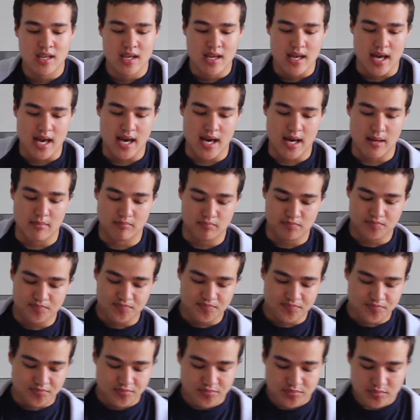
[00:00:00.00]

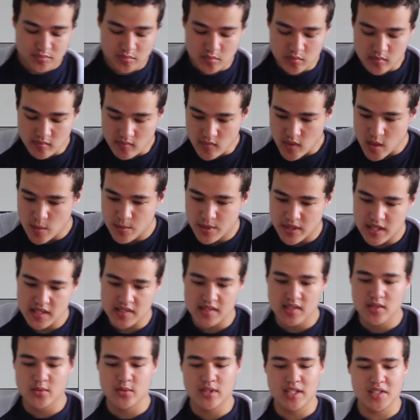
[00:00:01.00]
But
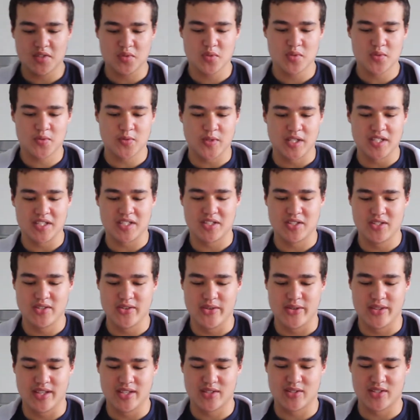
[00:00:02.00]
this was fun to do.
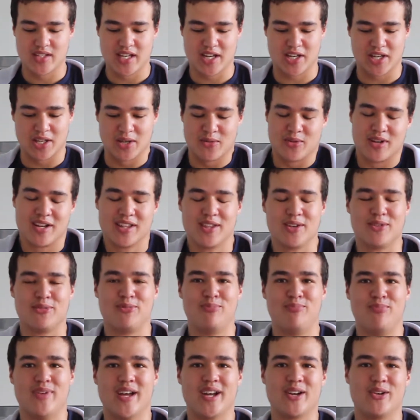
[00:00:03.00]
This is actually one of
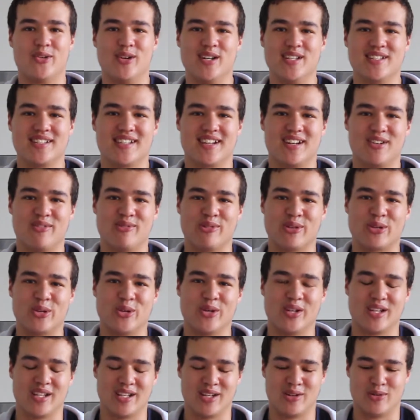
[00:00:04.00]
the better ones that I've
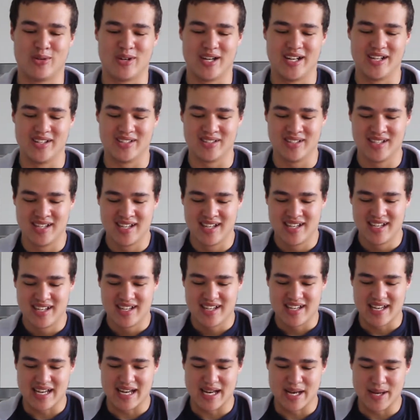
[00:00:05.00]
recorded in a while.
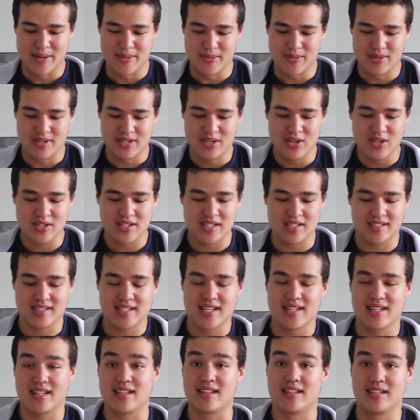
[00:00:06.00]
Not to
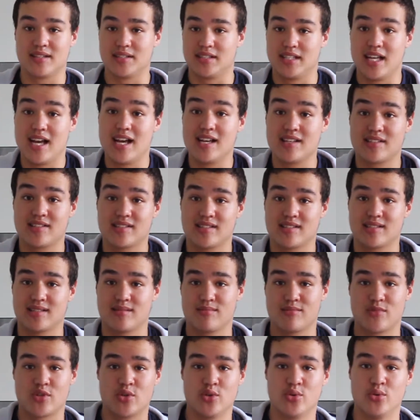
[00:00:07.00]
say that the
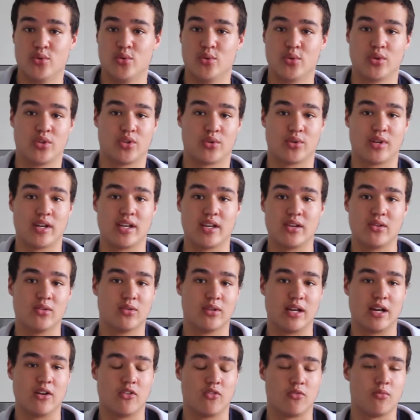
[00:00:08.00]
last 2 or 3
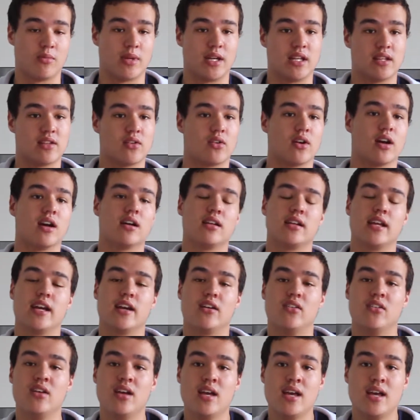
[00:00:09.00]
or however many there are
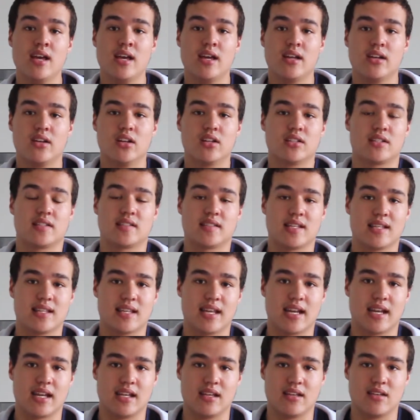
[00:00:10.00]
now, not to say
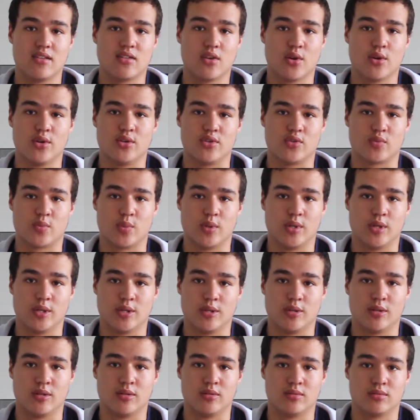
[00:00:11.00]
that any of those
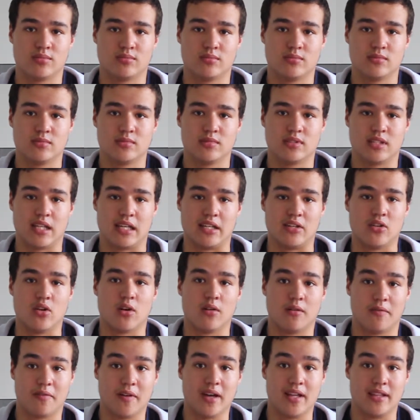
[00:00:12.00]
were like
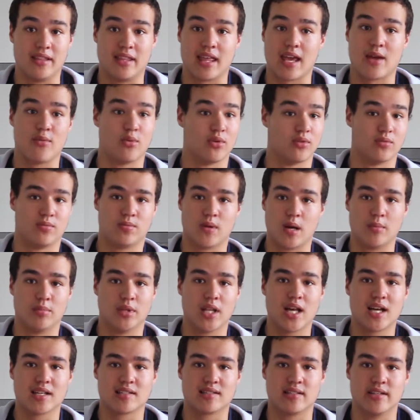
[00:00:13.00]
not fun. They were a
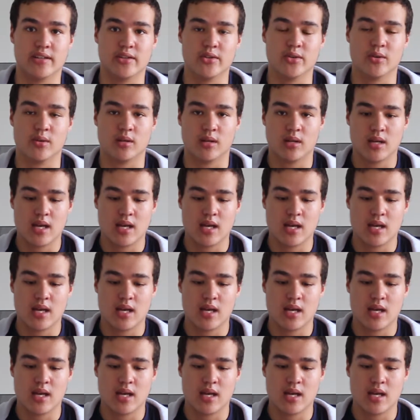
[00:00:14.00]
blast to do.